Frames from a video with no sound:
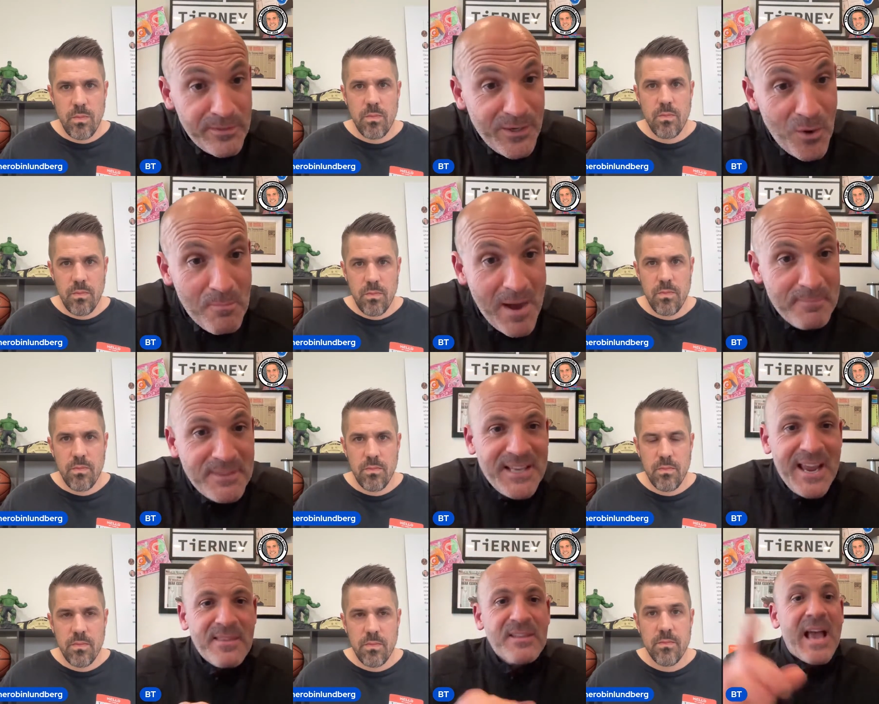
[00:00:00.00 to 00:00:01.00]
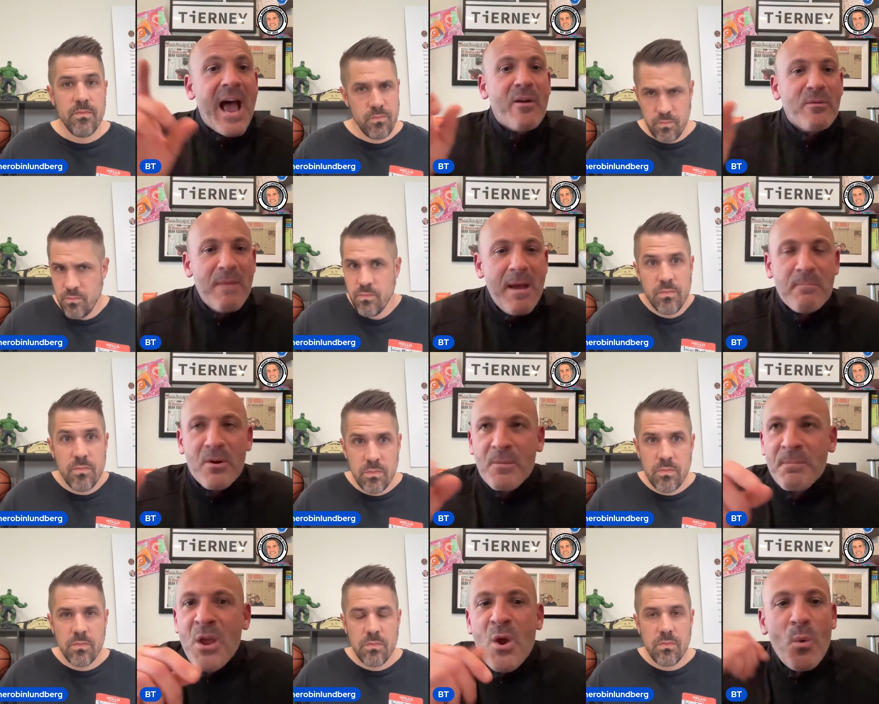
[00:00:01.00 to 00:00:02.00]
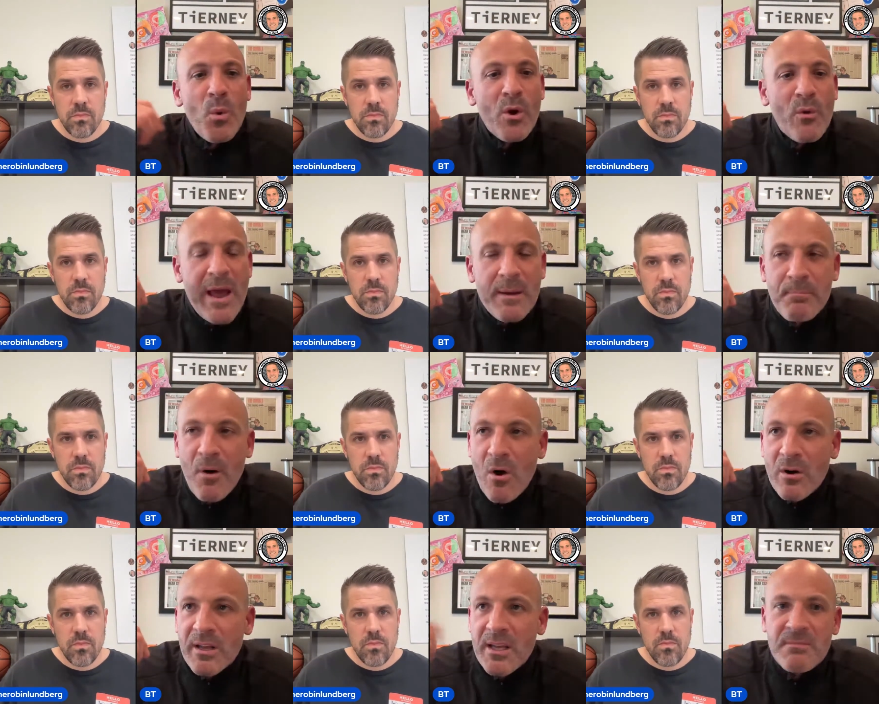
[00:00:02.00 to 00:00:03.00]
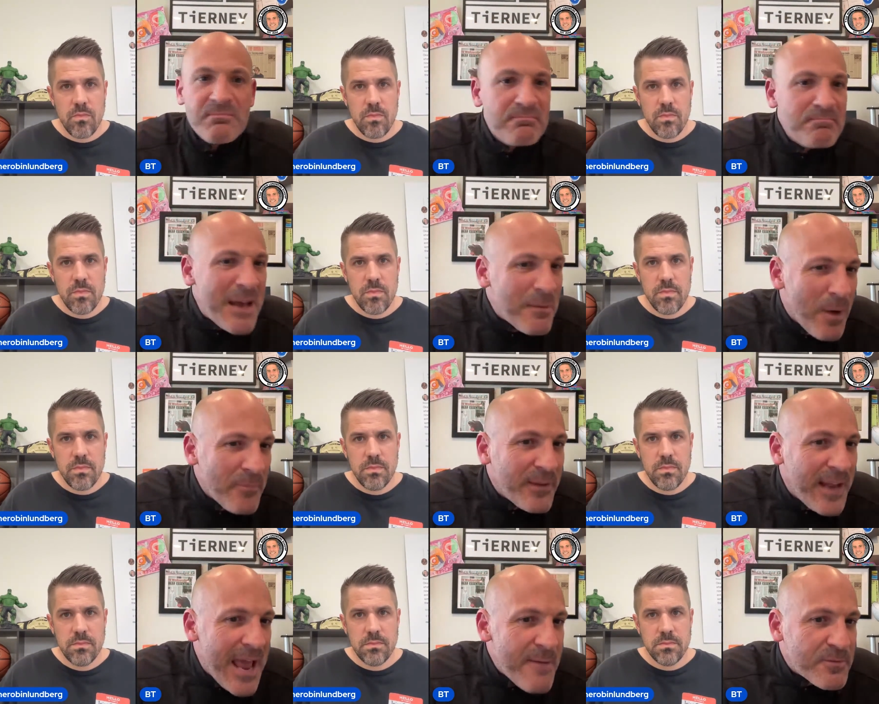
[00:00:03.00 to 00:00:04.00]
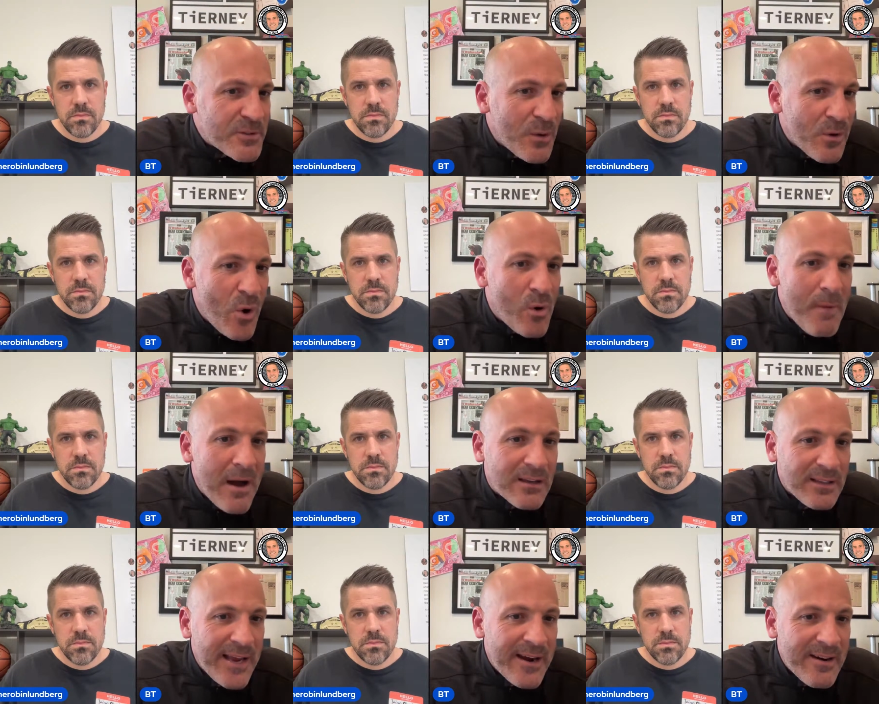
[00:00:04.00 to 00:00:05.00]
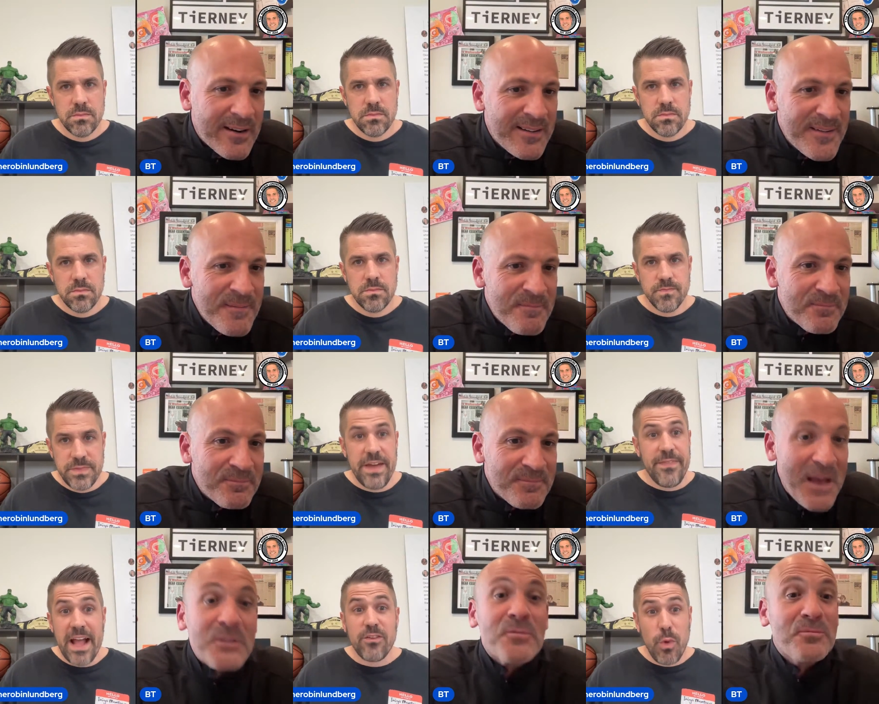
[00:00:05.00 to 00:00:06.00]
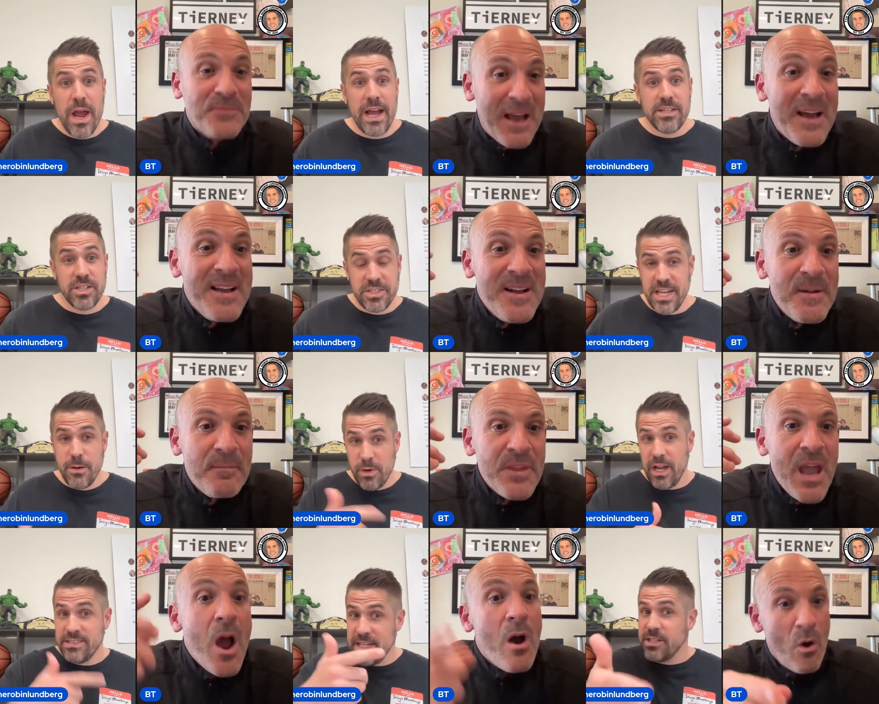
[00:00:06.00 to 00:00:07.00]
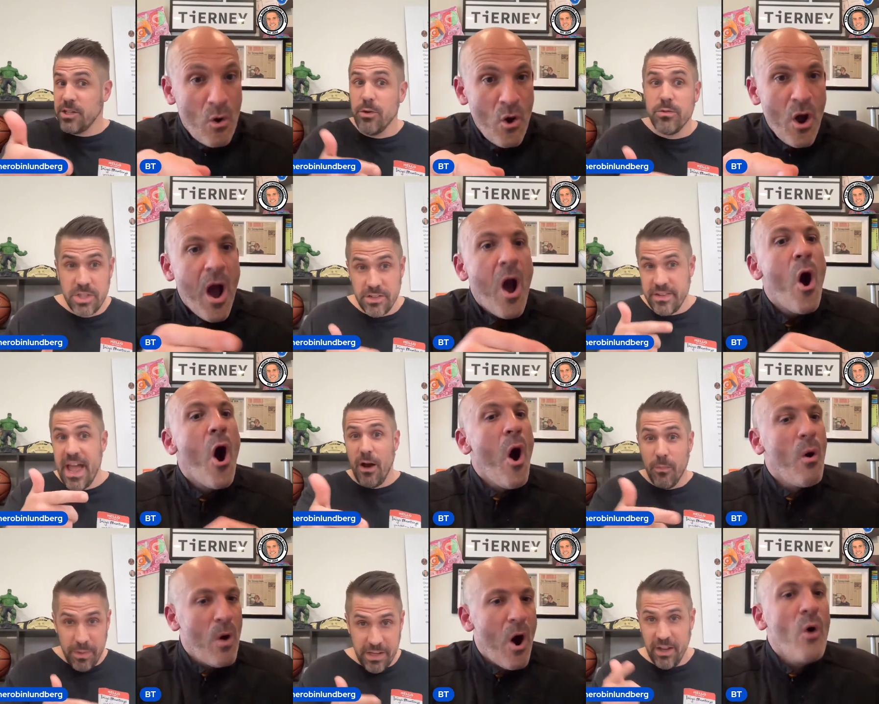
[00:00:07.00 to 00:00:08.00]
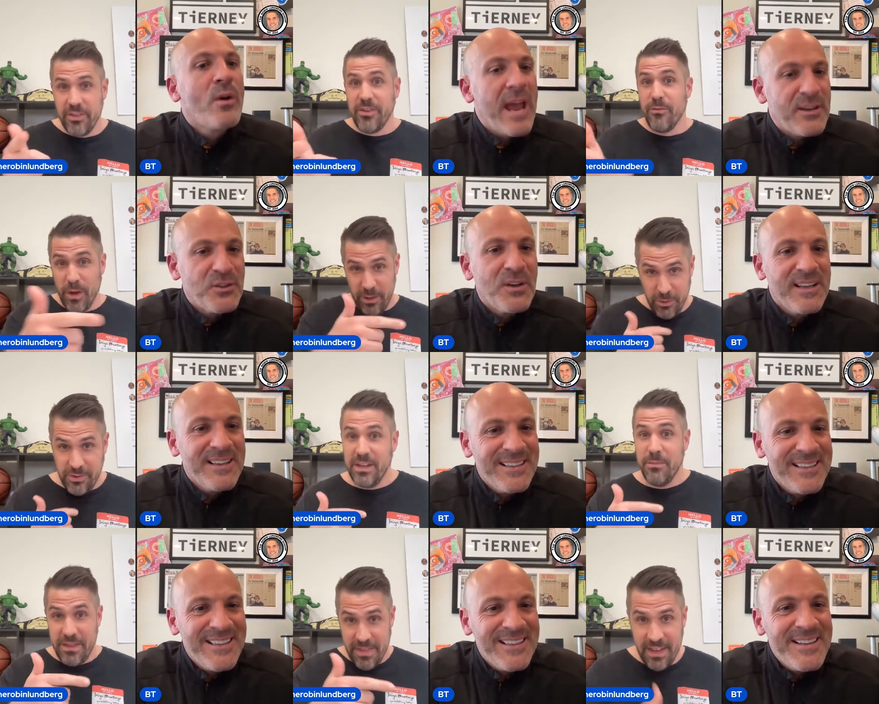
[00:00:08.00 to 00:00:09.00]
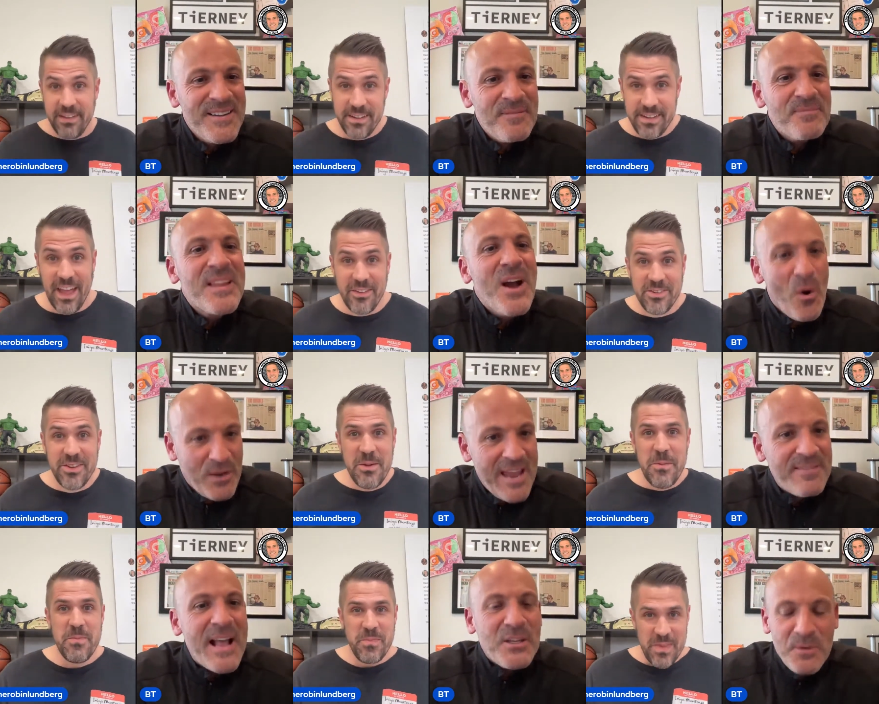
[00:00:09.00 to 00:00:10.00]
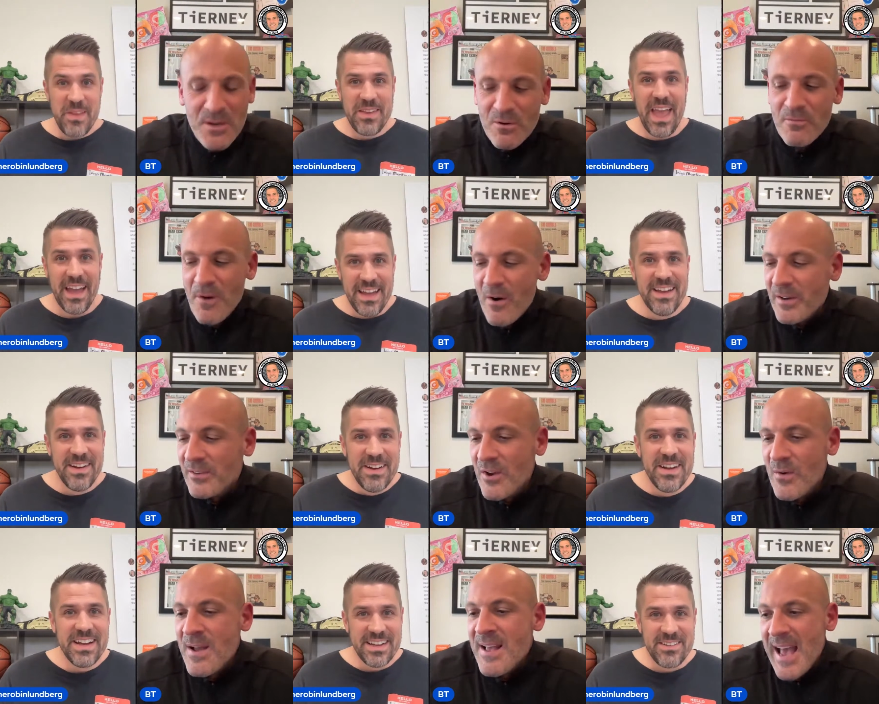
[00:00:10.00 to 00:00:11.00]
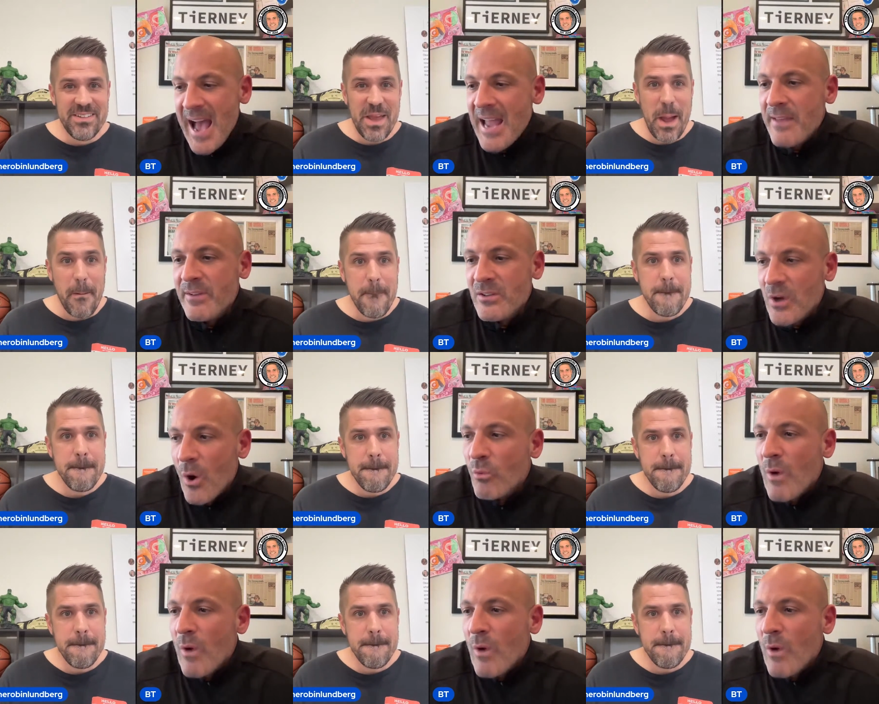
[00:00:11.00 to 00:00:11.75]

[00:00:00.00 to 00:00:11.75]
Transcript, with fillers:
Speaker 1: you don't mind me saying this. I remember we were at a party about a month and a half or so ago at Montclair. Yeah, that's,
Speaker 2: that's I just said what I said to you just now oh, because okay, of what so, you said to me then. Yes. Okay,
Speaker 1: that's what you're yeah. referring to. I yeah. even told